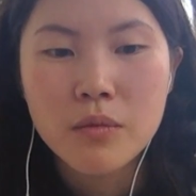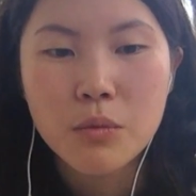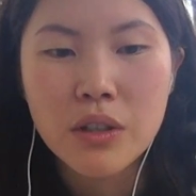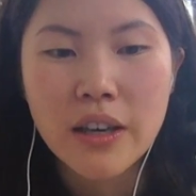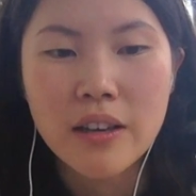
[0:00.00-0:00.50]

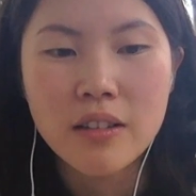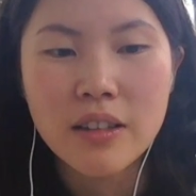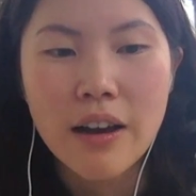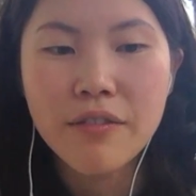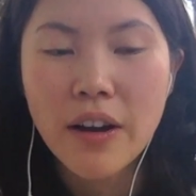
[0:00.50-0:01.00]
we can
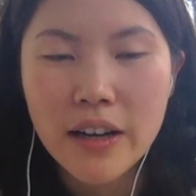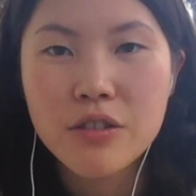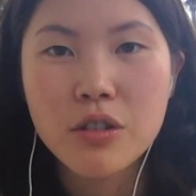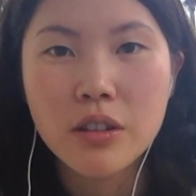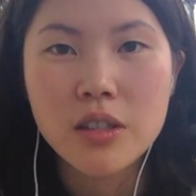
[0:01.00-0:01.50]

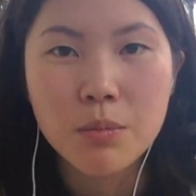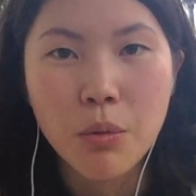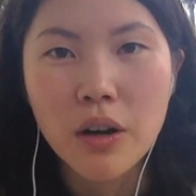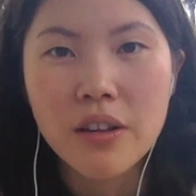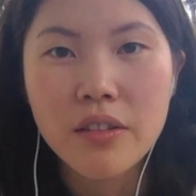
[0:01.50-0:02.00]
financially
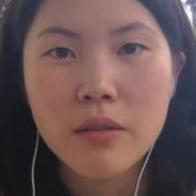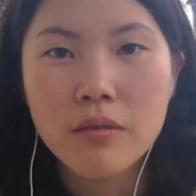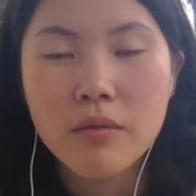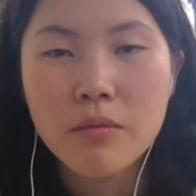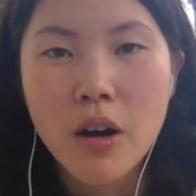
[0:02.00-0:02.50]
support
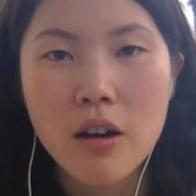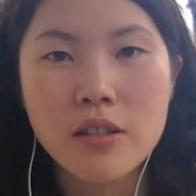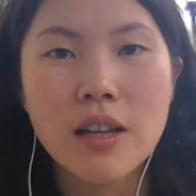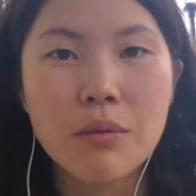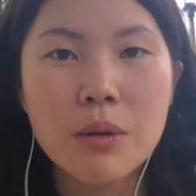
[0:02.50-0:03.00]

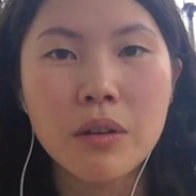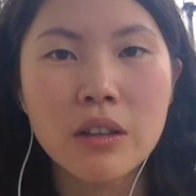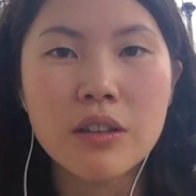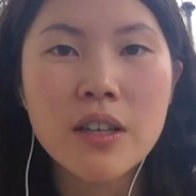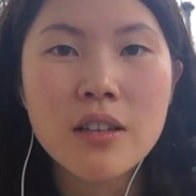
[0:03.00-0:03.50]
causes that we
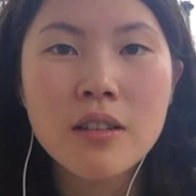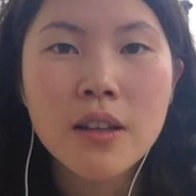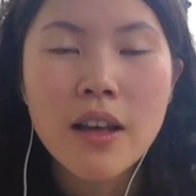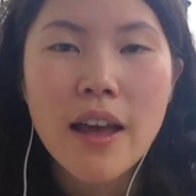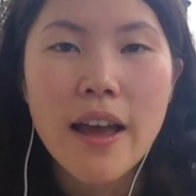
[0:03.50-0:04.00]
believe in
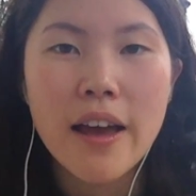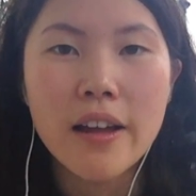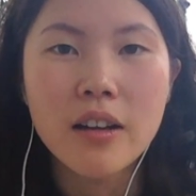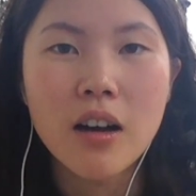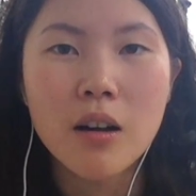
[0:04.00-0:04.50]

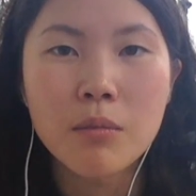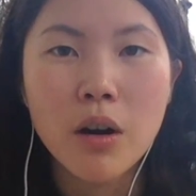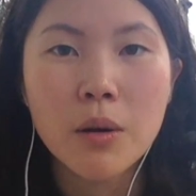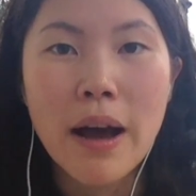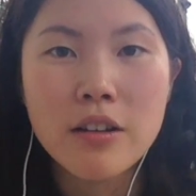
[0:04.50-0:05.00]
and
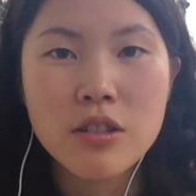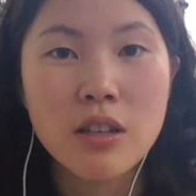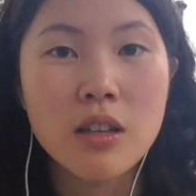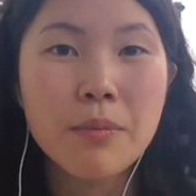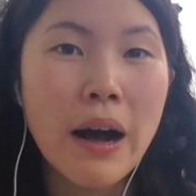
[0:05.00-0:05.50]
are
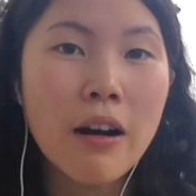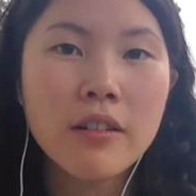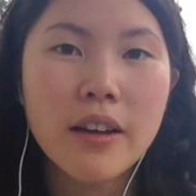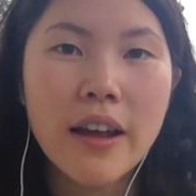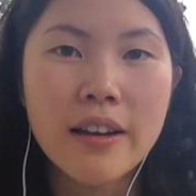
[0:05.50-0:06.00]
passionate about.
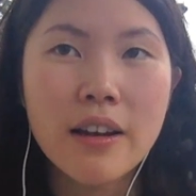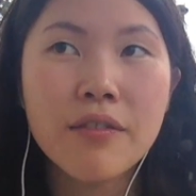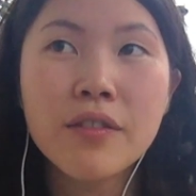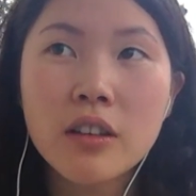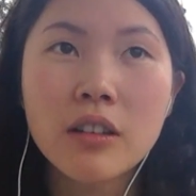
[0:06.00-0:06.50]
And I
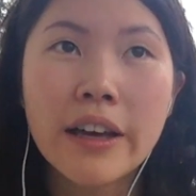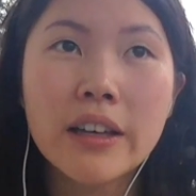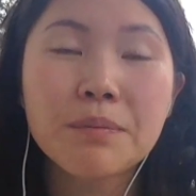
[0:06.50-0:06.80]
feel like,